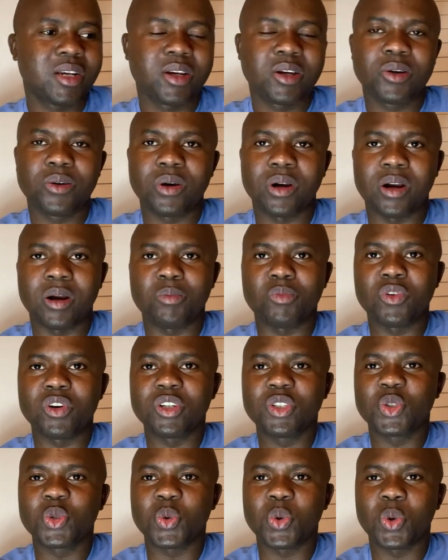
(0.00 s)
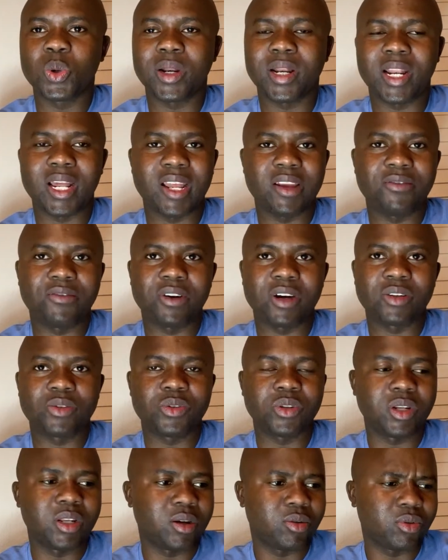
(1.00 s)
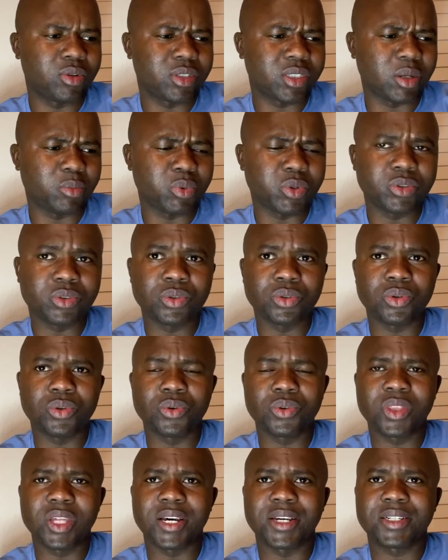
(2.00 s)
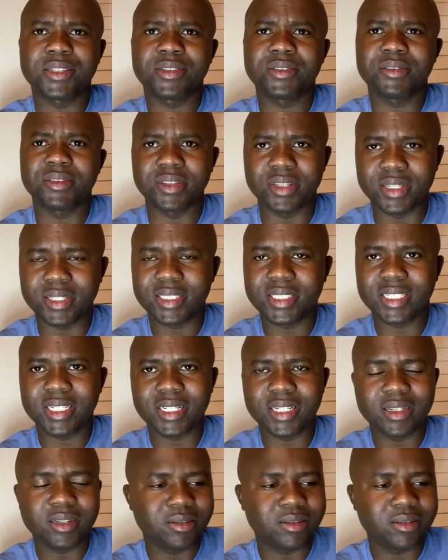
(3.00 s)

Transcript: I'm going to go live. Actually, I was supposed to do that yesterday,